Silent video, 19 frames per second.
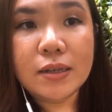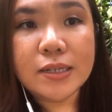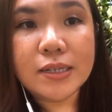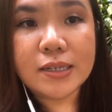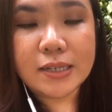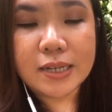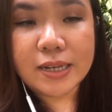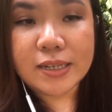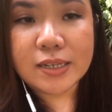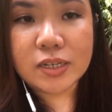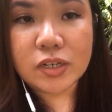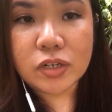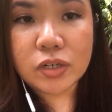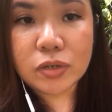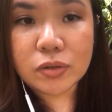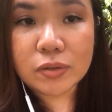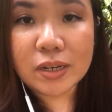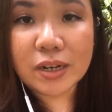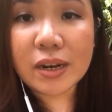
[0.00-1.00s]
says it
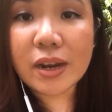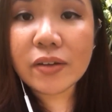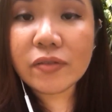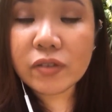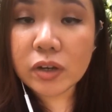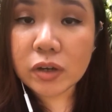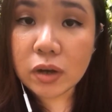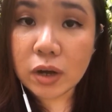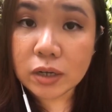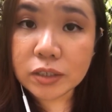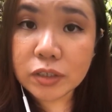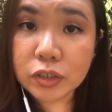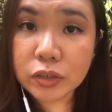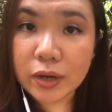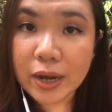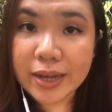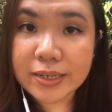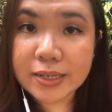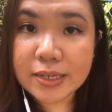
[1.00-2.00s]
too, that every
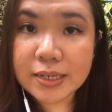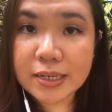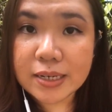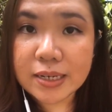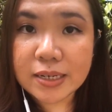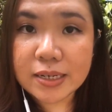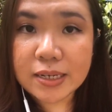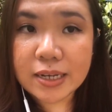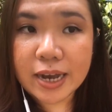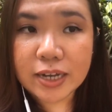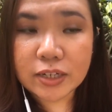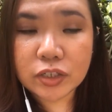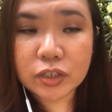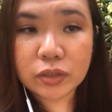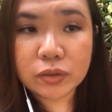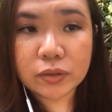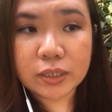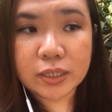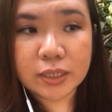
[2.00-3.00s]
contrast is
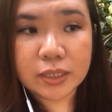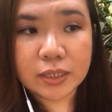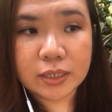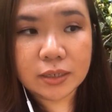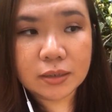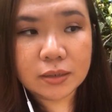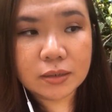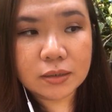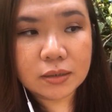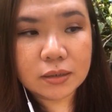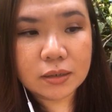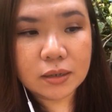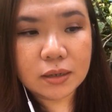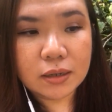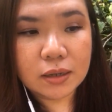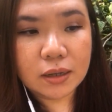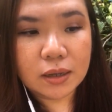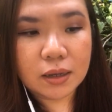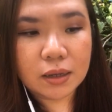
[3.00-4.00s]
actually
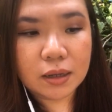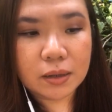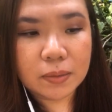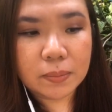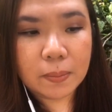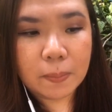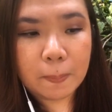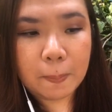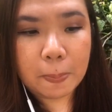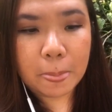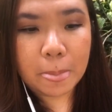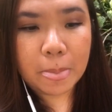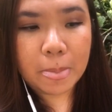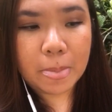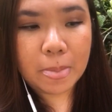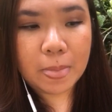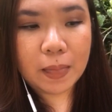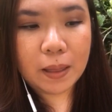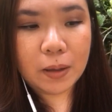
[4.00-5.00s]
a
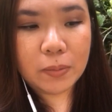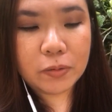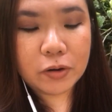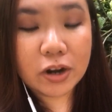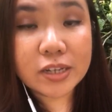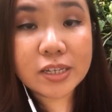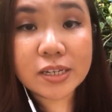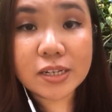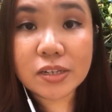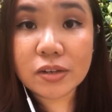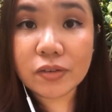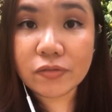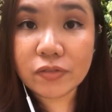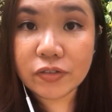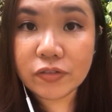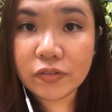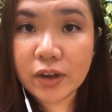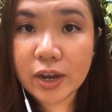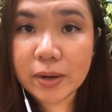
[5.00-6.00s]
process of
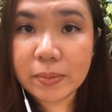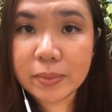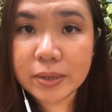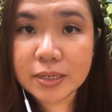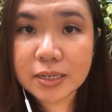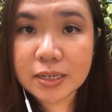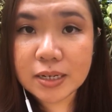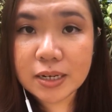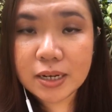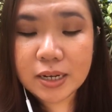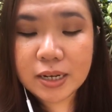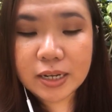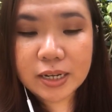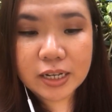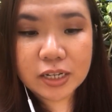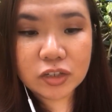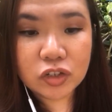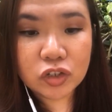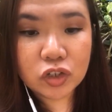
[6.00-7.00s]
refinement.
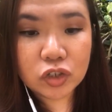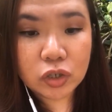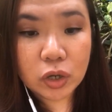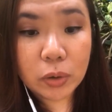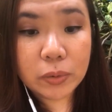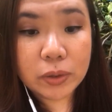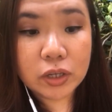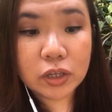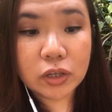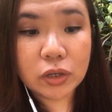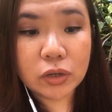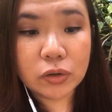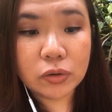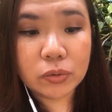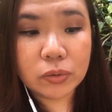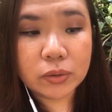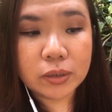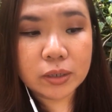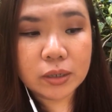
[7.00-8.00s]
It's showing
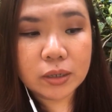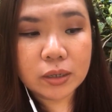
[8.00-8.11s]
you